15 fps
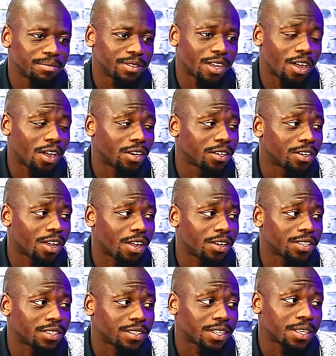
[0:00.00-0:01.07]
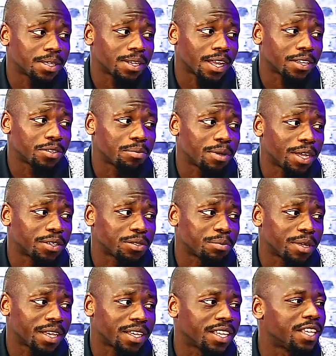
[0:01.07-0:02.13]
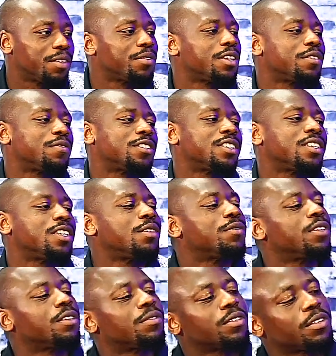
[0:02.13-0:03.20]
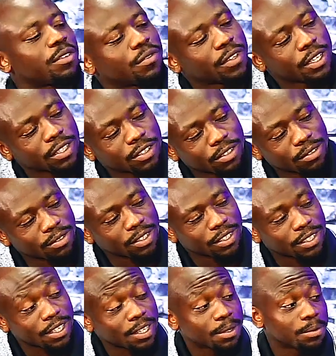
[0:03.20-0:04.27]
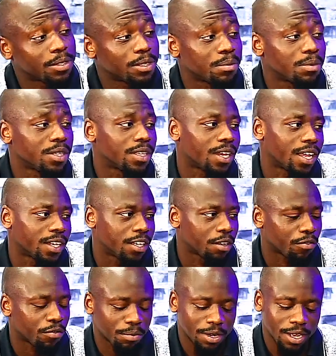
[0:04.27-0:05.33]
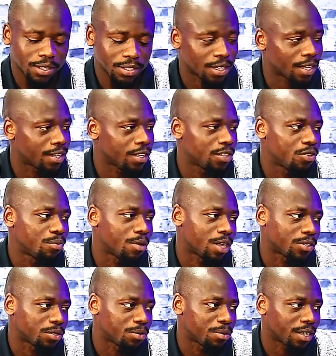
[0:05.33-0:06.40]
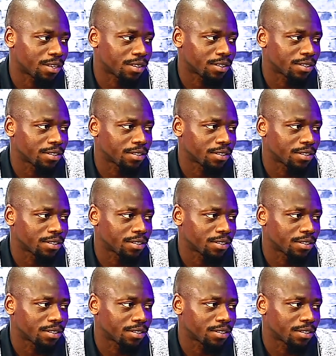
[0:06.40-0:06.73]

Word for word: all in all, it seems like you bounce back, even if it even if it affects you. It seems to me like looking from the outside, then you bounce back.